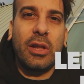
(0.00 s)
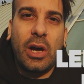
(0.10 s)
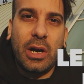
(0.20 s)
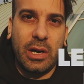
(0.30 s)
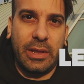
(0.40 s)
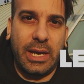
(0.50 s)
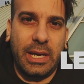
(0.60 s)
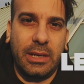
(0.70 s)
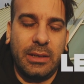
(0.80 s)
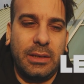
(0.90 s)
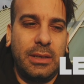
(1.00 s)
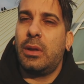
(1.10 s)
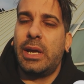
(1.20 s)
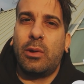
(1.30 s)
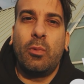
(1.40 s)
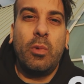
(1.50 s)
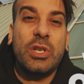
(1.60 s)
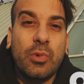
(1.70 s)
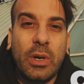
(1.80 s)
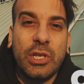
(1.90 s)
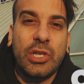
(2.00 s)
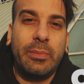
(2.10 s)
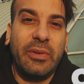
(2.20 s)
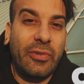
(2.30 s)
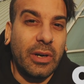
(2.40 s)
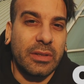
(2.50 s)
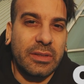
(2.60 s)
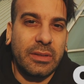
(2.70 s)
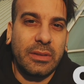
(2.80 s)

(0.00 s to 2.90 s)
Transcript: long are they? Like which one should be first?